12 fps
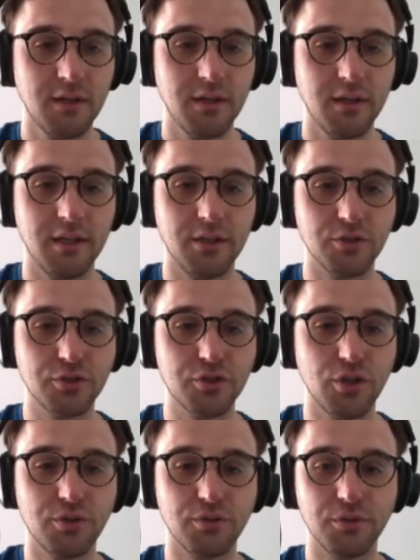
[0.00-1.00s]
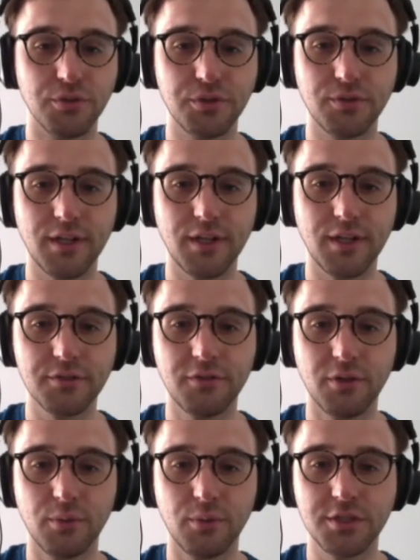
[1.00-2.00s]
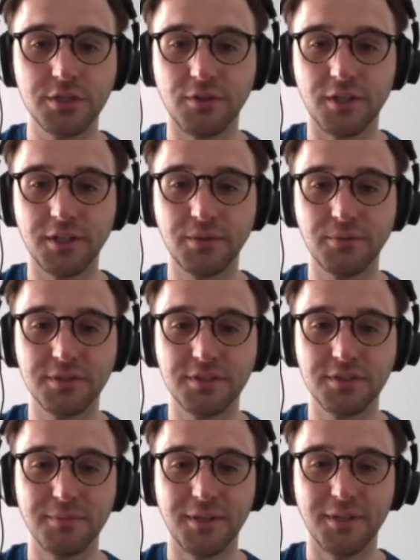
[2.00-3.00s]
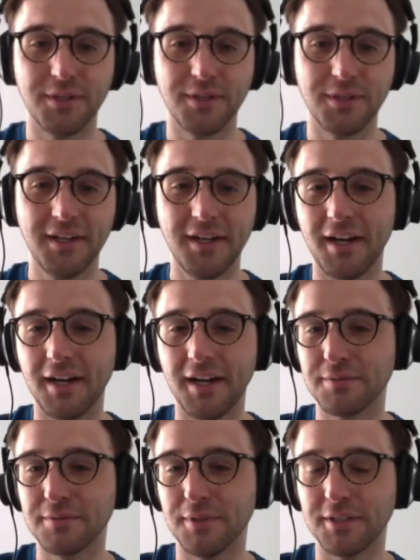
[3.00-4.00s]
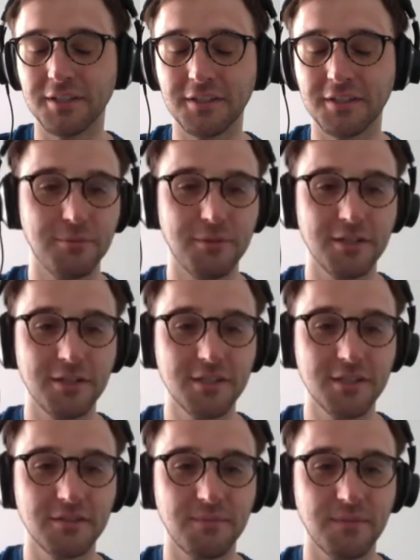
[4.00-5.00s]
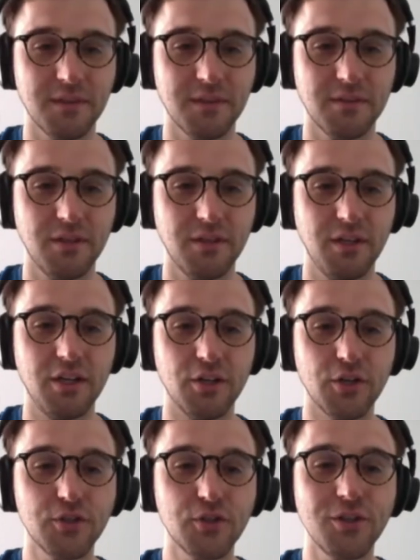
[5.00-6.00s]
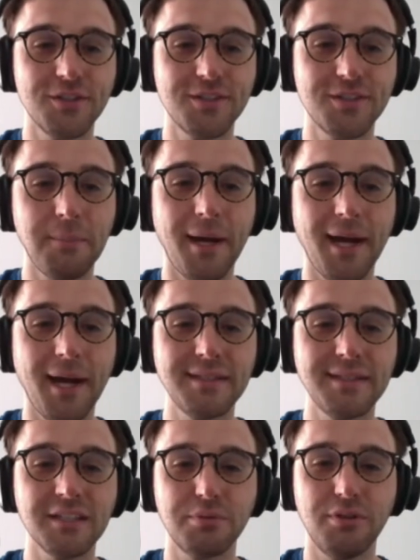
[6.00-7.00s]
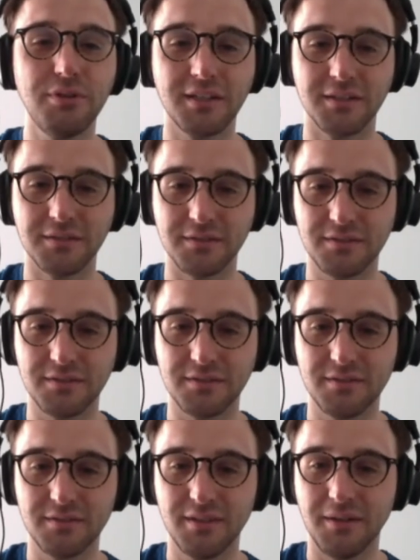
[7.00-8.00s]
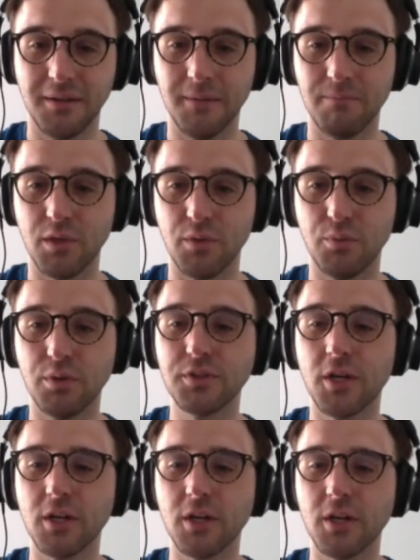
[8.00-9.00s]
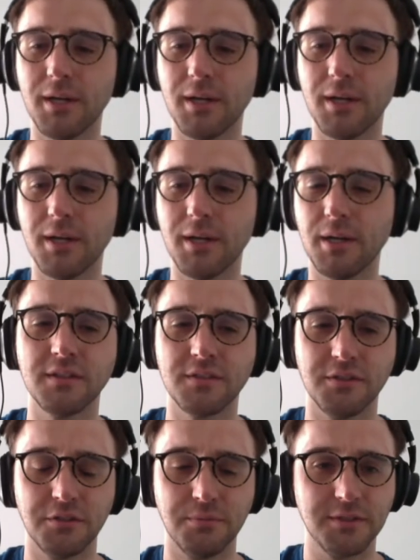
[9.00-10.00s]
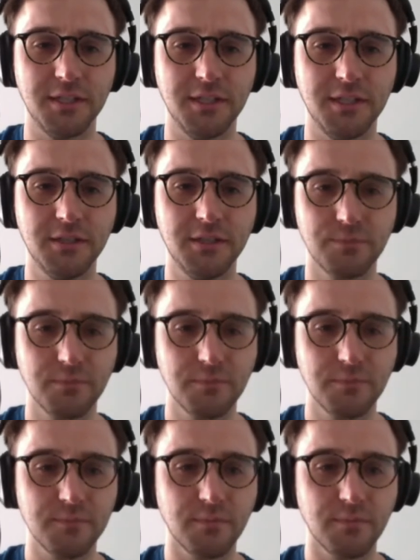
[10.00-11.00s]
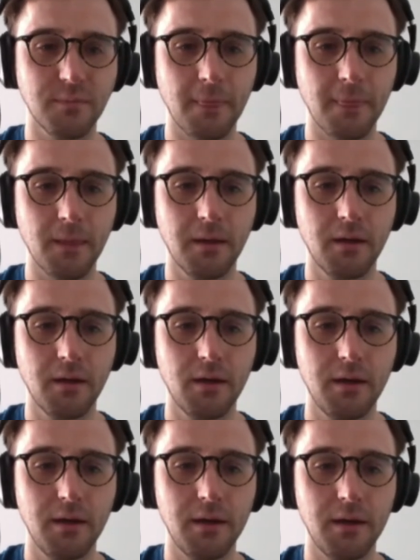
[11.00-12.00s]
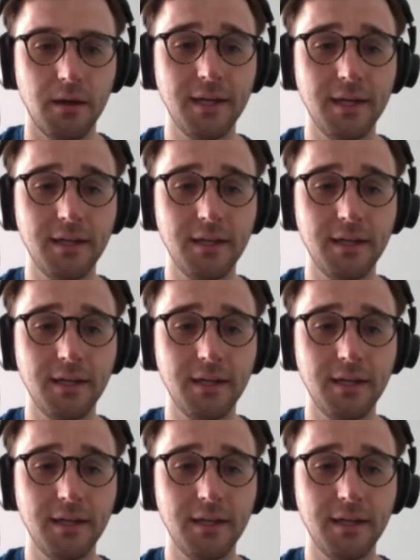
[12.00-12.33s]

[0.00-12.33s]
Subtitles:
modules. It'll show the root directory from which it's running, which is my Heisenbug example project. It also shows any pytest plugins, and we'll talk about plugins a little bit later.